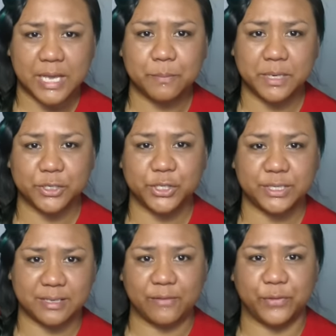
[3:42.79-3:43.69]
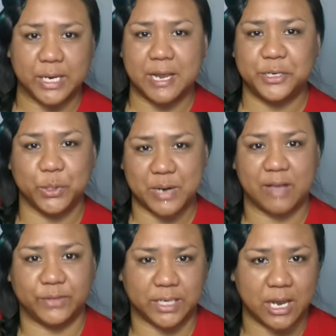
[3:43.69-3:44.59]
much stuff that I don't
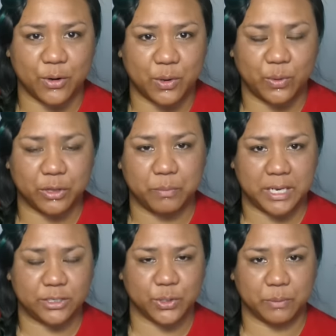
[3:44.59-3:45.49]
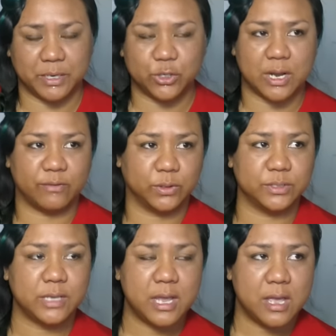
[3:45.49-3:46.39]
have to carry with me during my
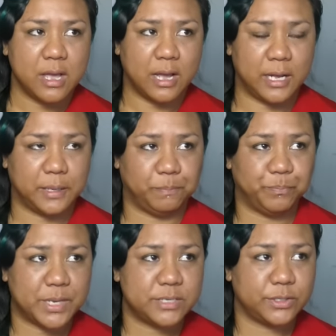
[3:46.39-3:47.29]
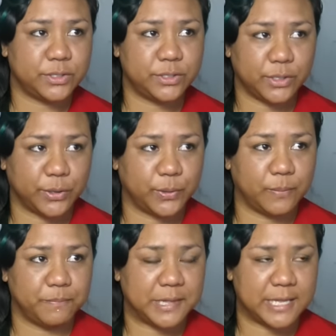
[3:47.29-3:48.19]
travels.
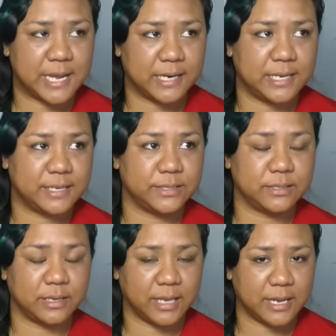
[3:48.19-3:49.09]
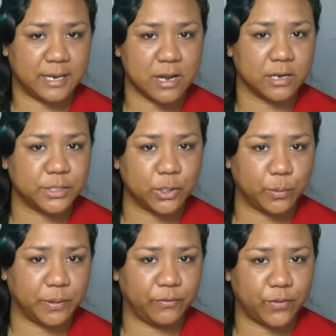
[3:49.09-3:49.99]
So that is, again,
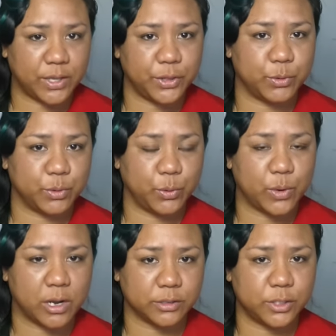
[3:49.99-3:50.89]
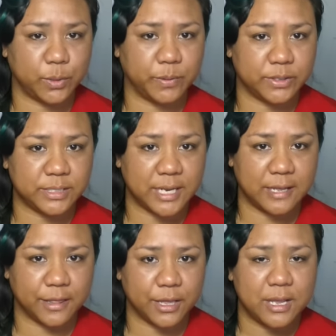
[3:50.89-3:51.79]
October 5th through October
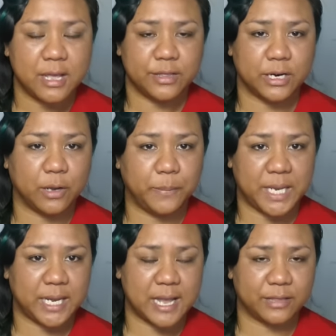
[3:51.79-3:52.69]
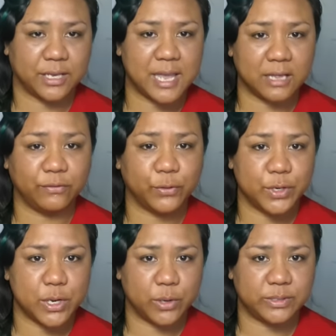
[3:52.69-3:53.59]
10th, that I'll be at the
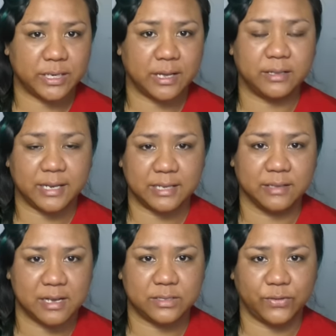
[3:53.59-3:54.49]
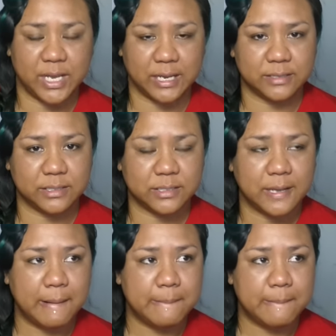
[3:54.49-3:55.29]
California Hotel in Las Vegas.